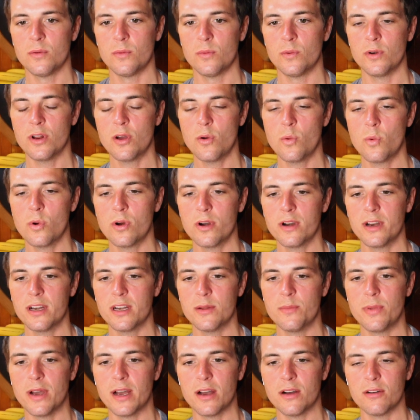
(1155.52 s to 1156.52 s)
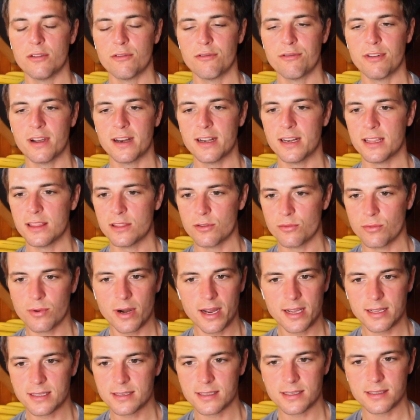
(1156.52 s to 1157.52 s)
We're not worried about finding the
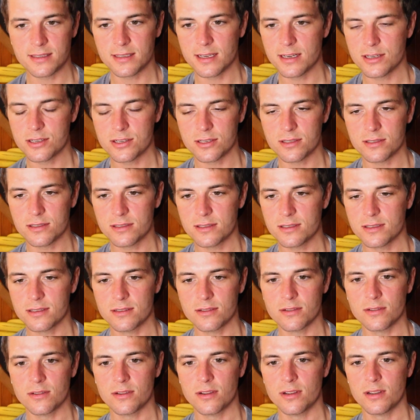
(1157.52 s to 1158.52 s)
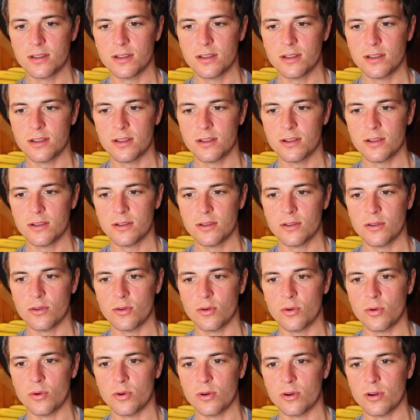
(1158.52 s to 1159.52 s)
right sensations
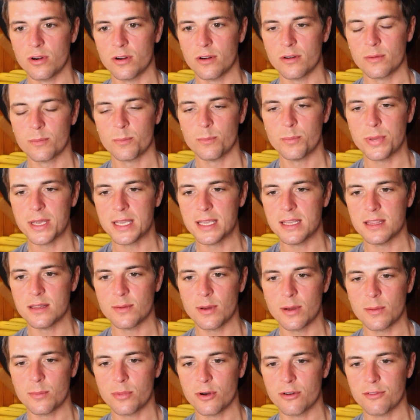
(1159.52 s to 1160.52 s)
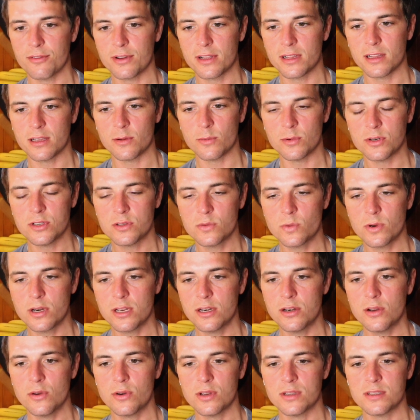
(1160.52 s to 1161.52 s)
or picking them out perfectly. We just want
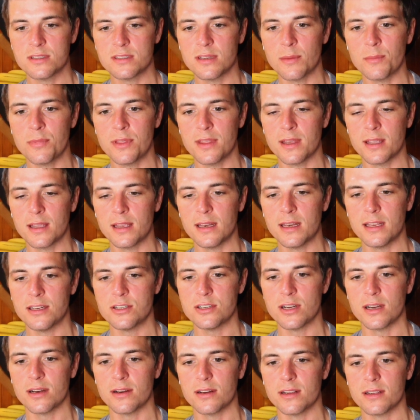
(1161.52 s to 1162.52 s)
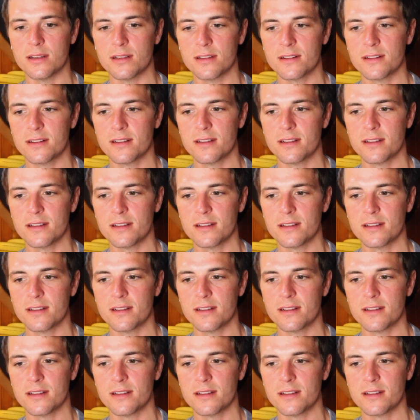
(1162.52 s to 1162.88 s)
to notice something in each area.